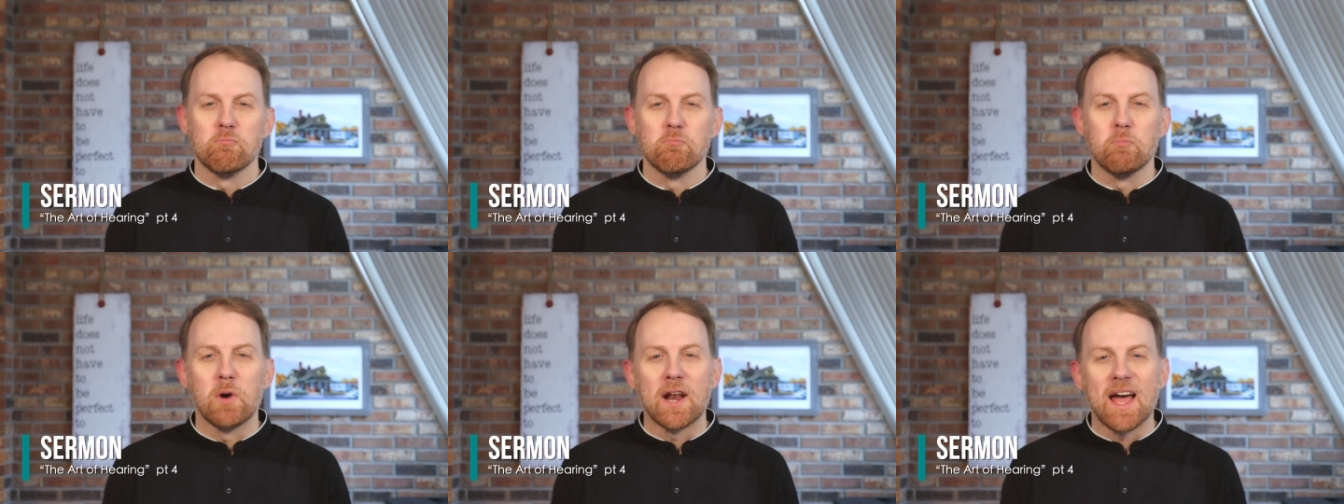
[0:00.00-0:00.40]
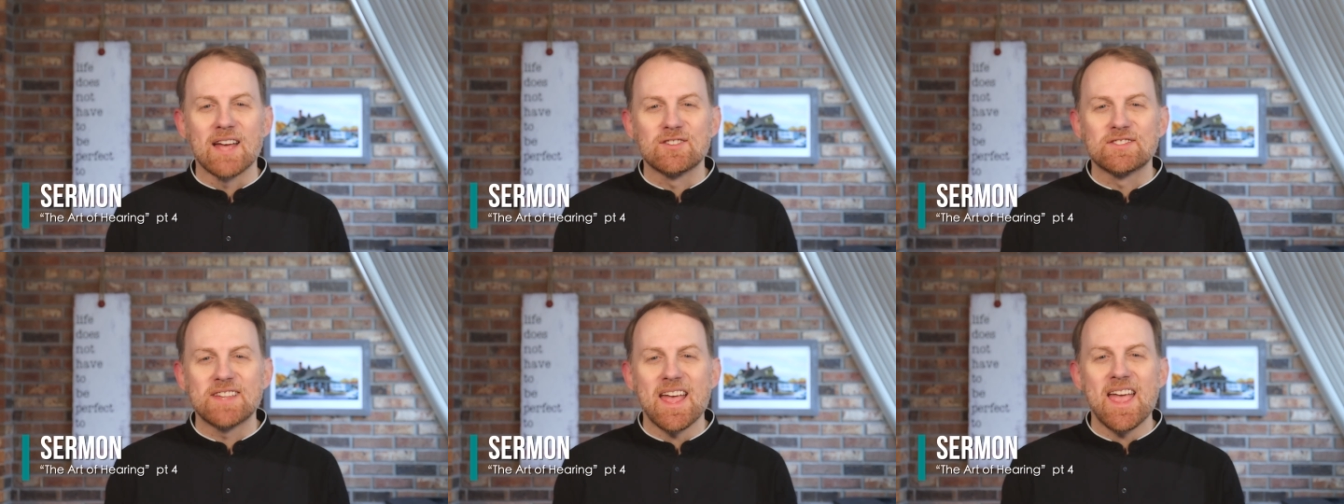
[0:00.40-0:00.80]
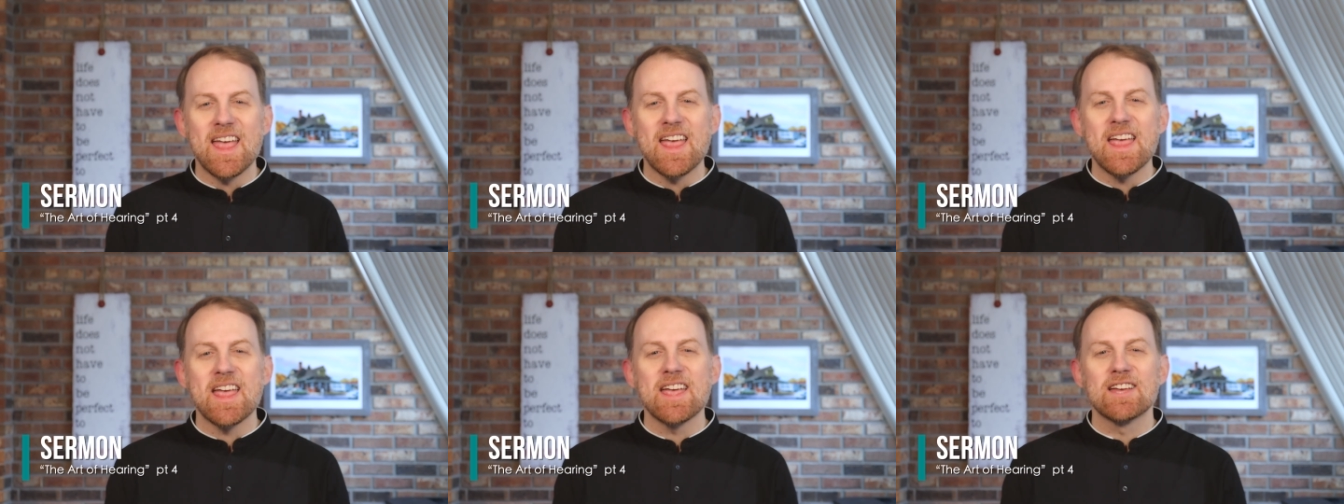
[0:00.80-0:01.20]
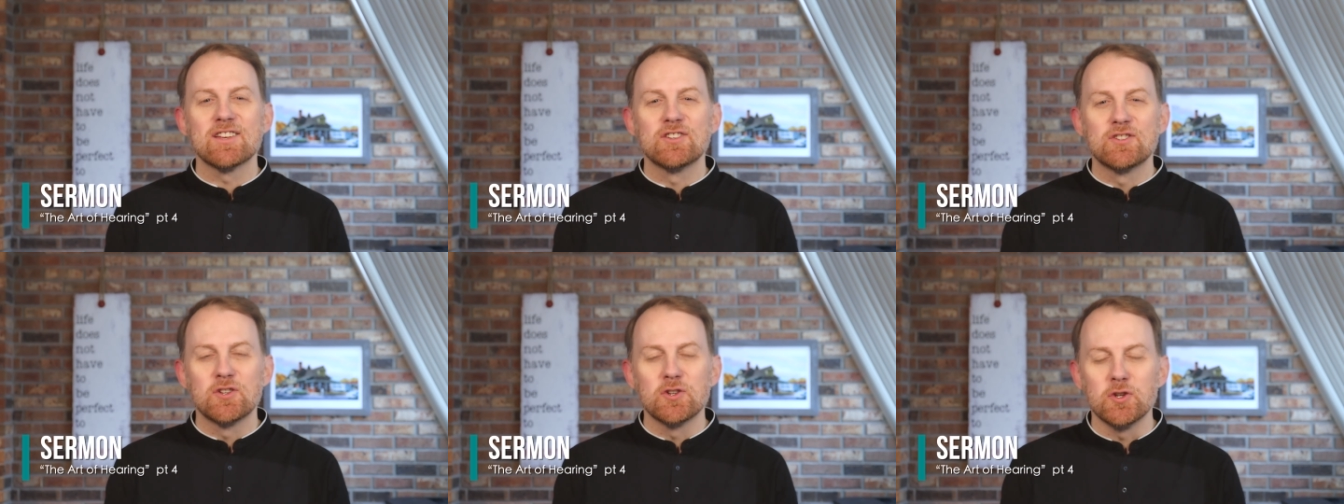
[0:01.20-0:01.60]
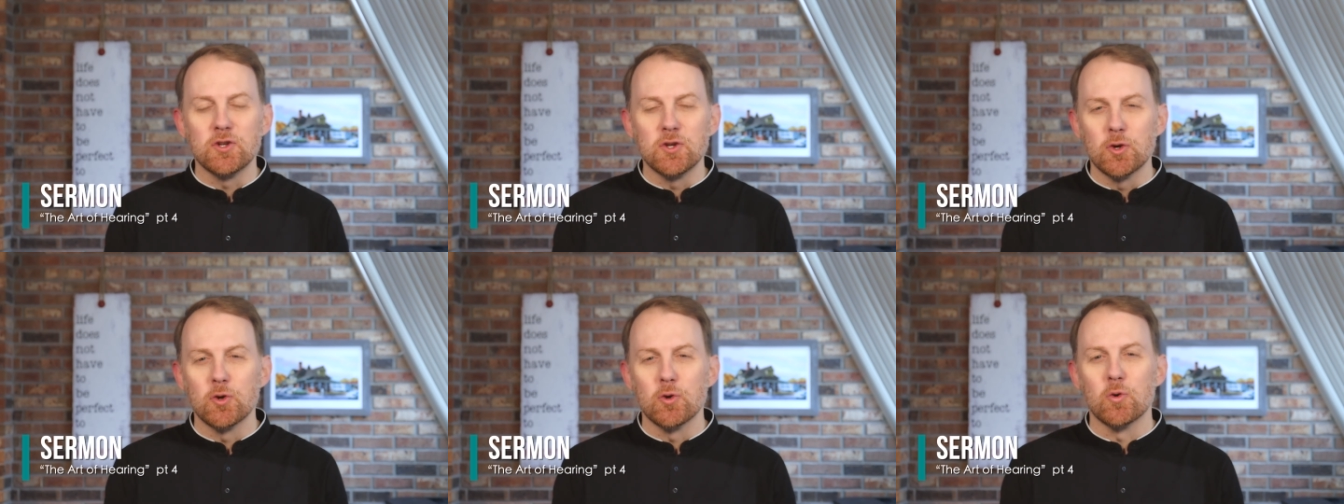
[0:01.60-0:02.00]
But I say to
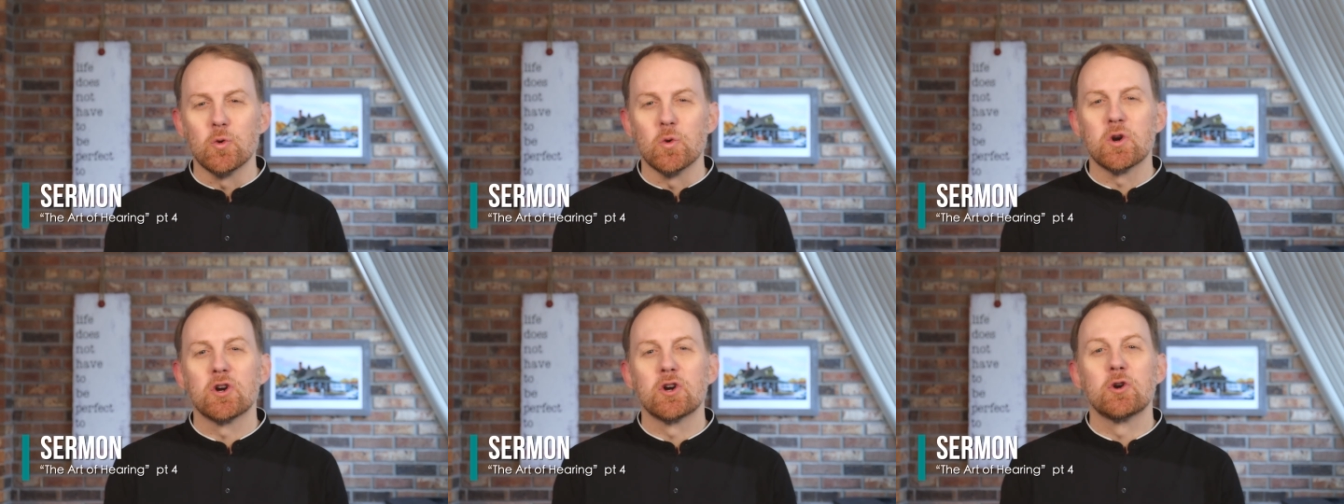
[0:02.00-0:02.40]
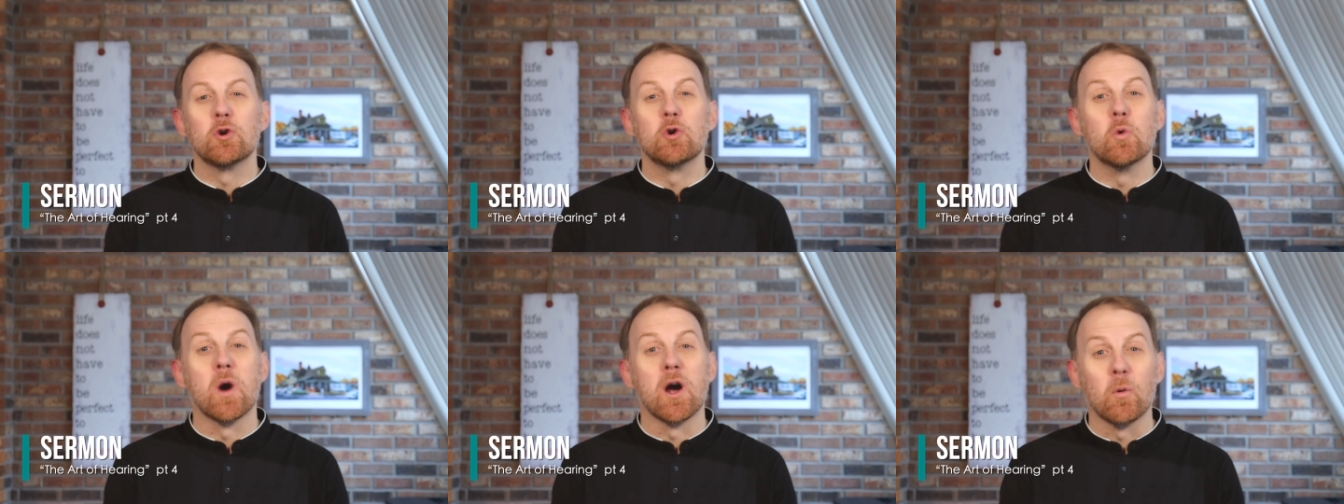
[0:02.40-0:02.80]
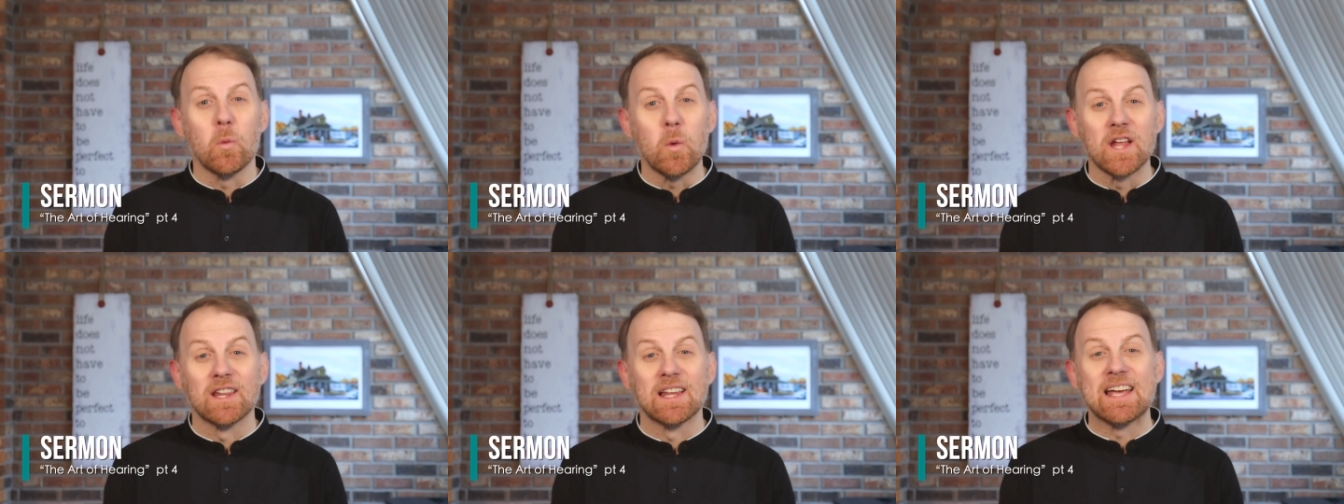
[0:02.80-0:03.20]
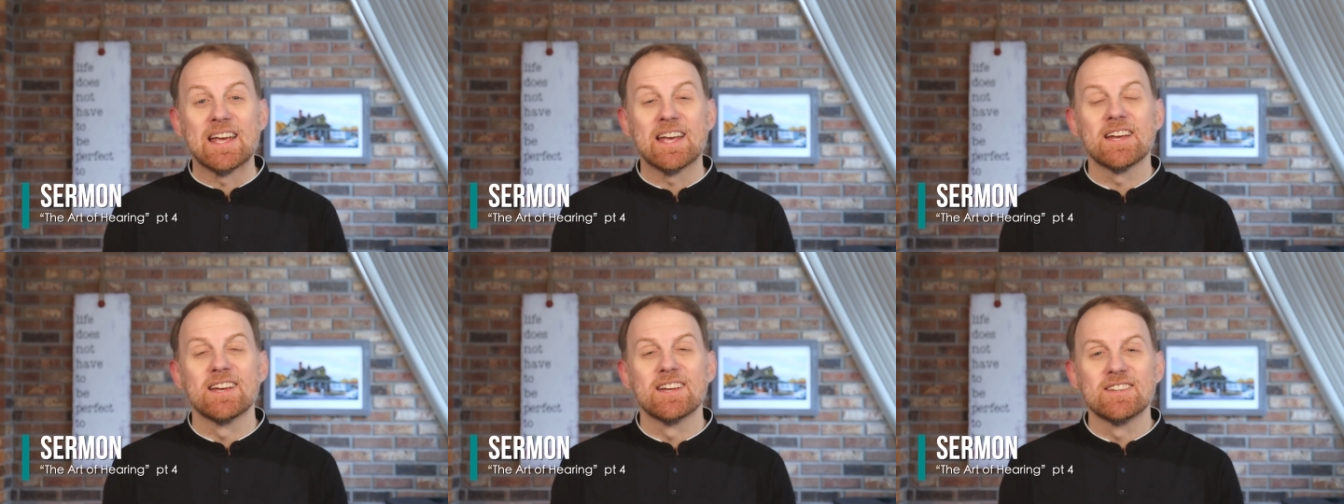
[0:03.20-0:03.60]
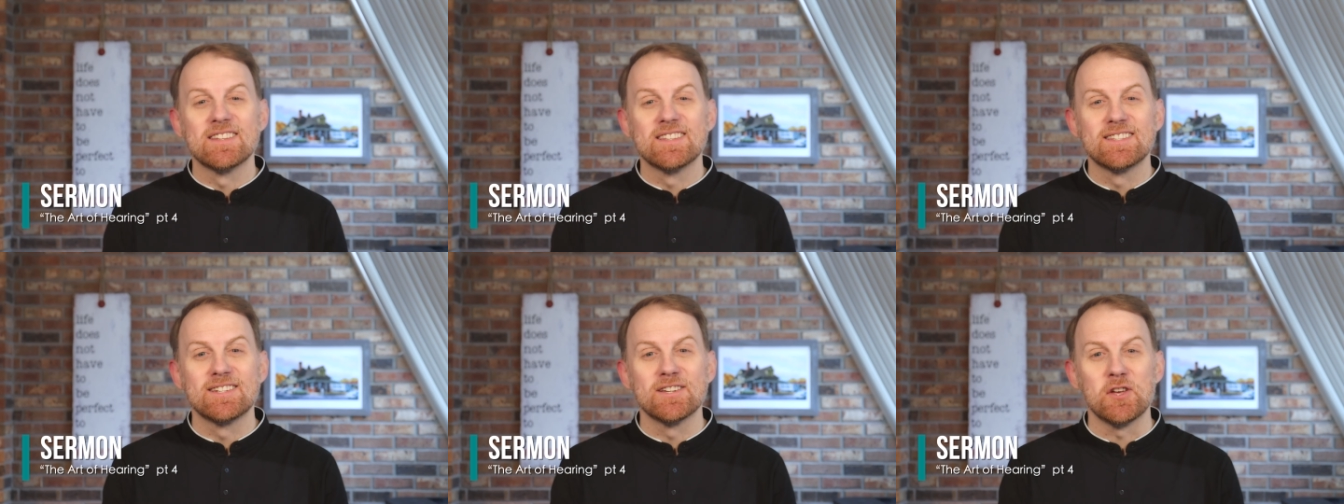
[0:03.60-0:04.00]
you who are willing
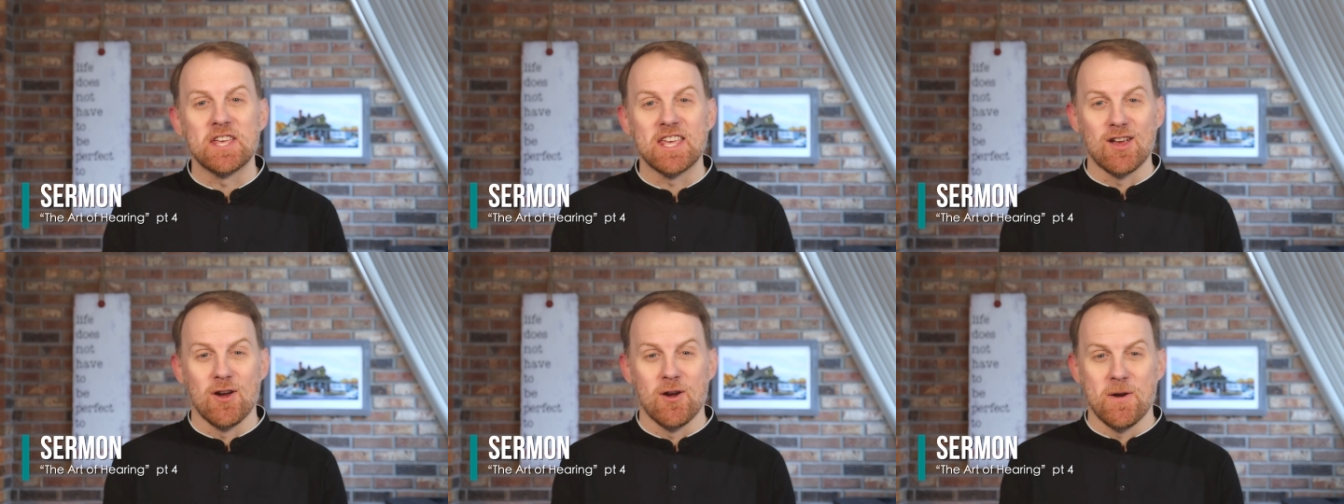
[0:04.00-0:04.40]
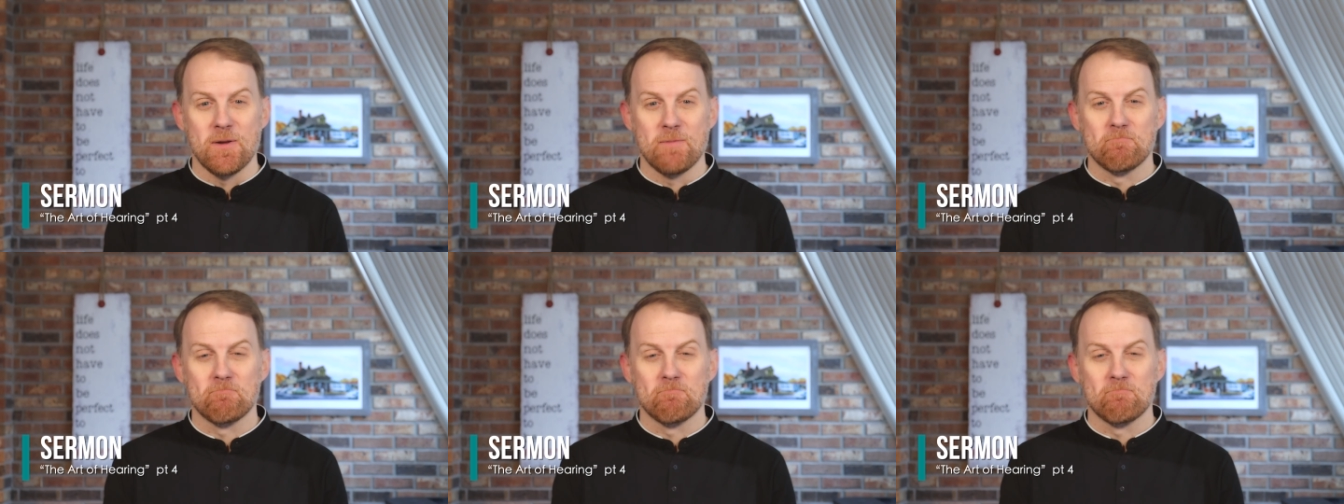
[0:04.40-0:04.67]
to hear,